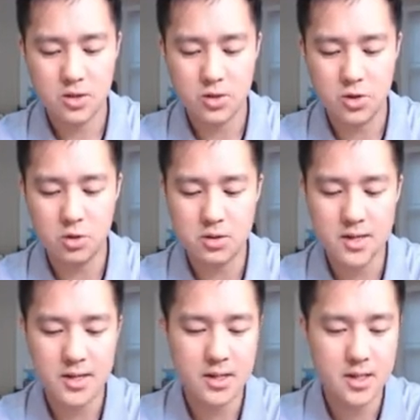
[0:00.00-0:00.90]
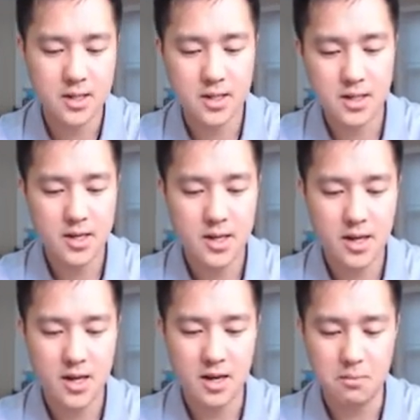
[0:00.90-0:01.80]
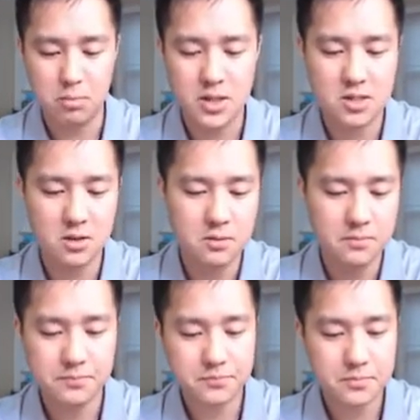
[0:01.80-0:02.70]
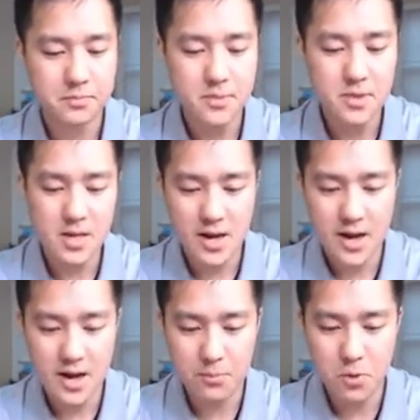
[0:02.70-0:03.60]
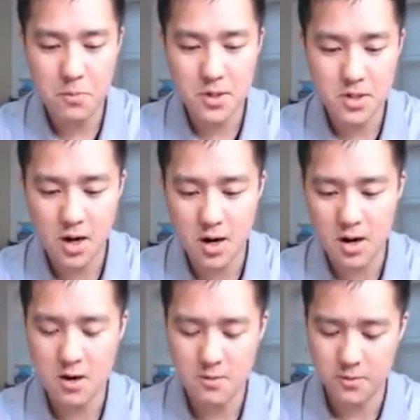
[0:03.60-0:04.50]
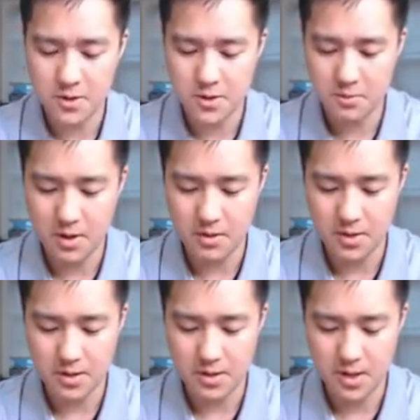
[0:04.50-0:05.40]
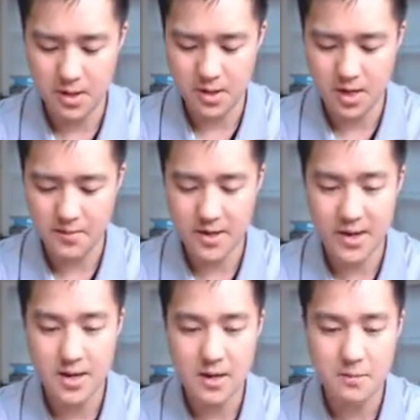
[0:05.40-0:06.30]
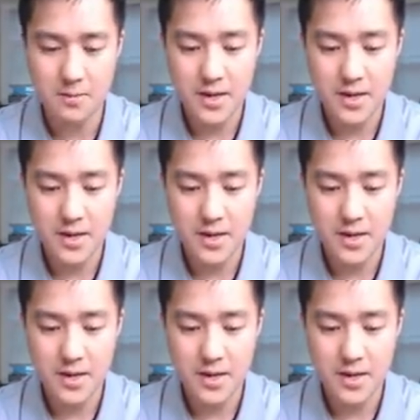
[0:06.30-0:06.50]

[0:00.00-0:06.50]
Joltik, a Blitzle, a Pupitar, which probably just an uncommon again, yep,